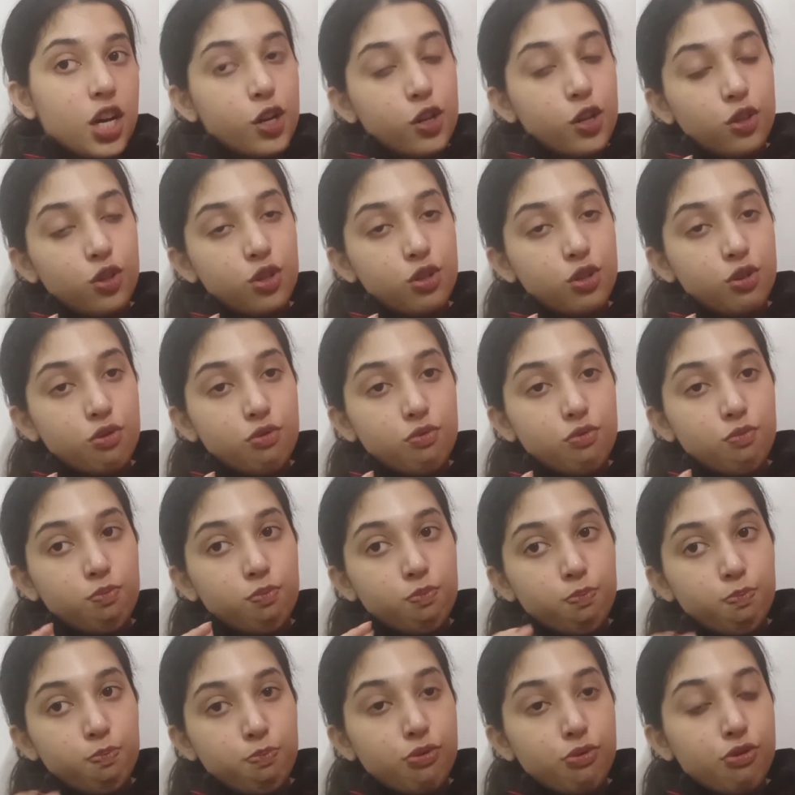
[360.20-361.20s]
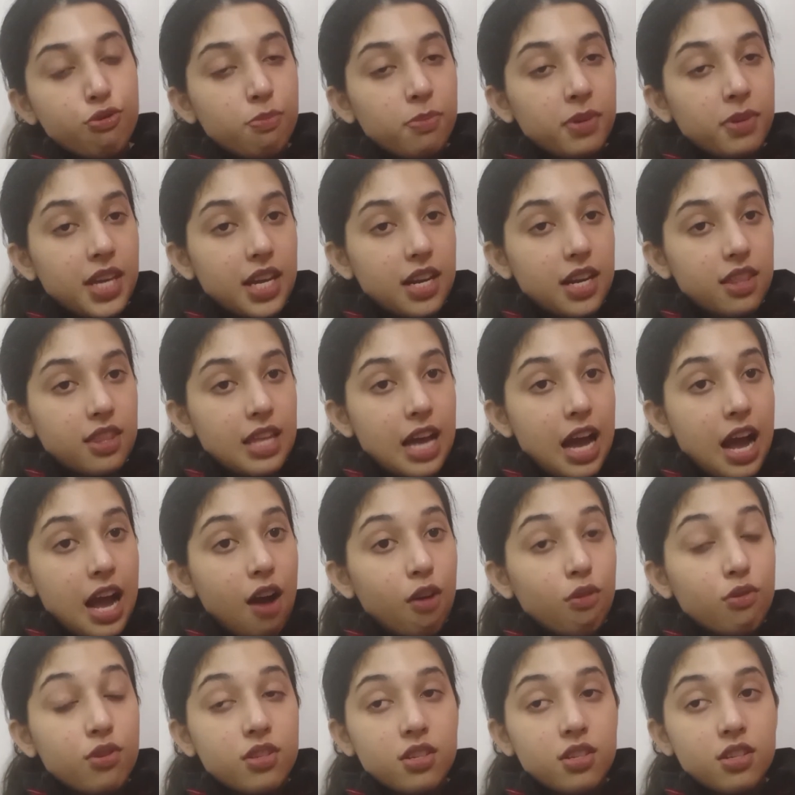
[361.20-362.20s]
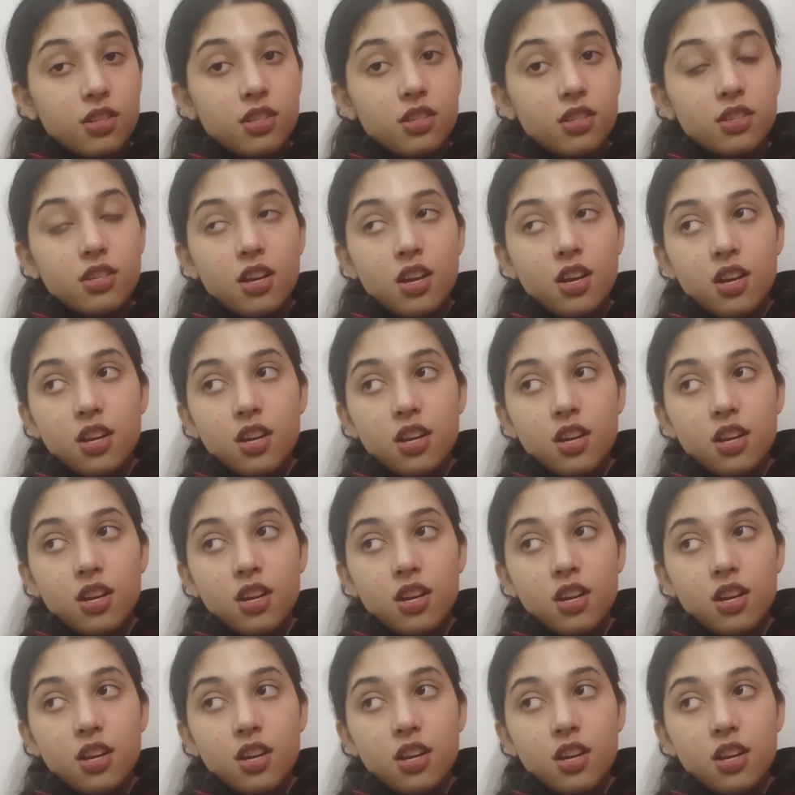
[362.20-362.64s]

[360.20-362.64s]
to boom get 1,000